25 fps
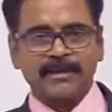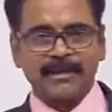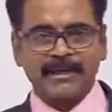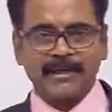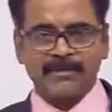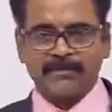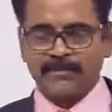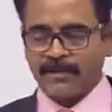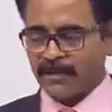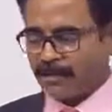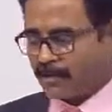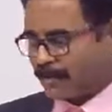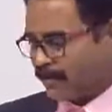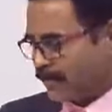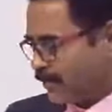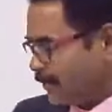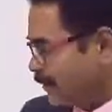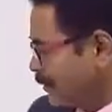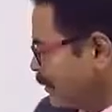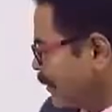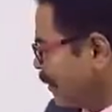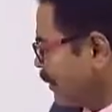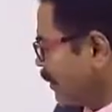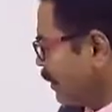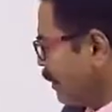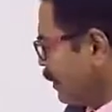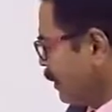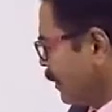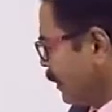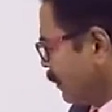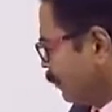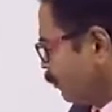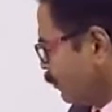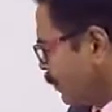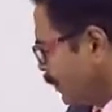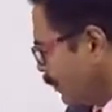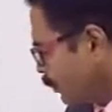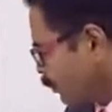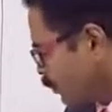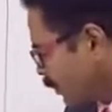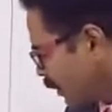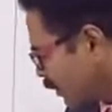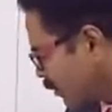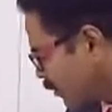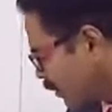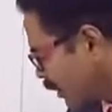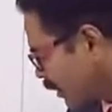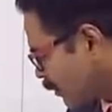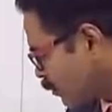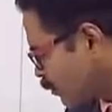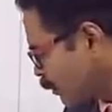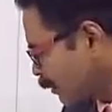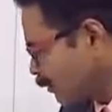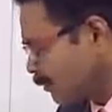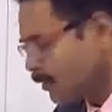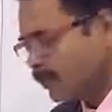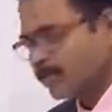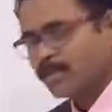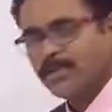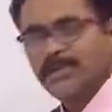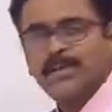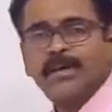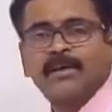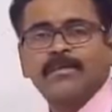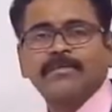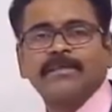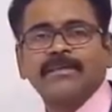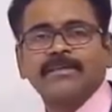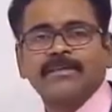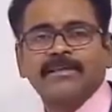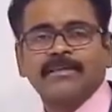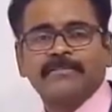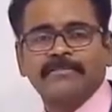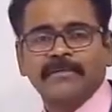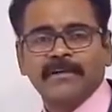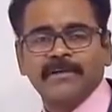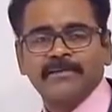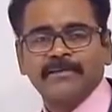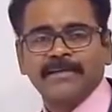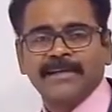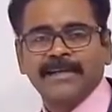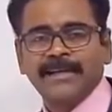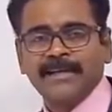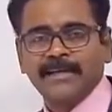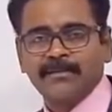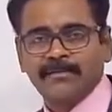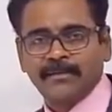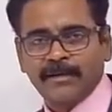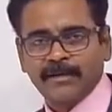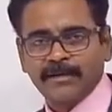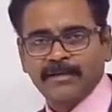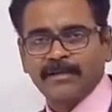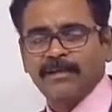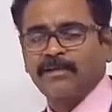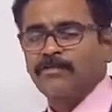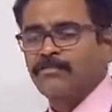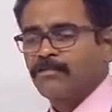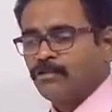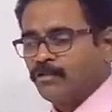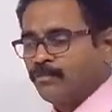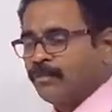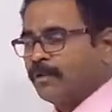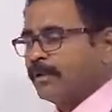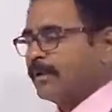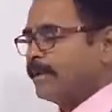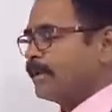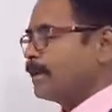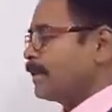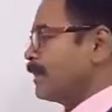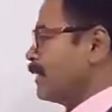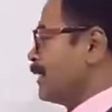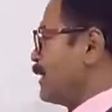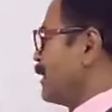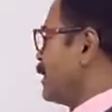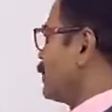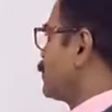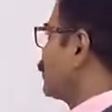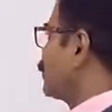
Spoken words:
equation. The general solution of this differential equation could be written as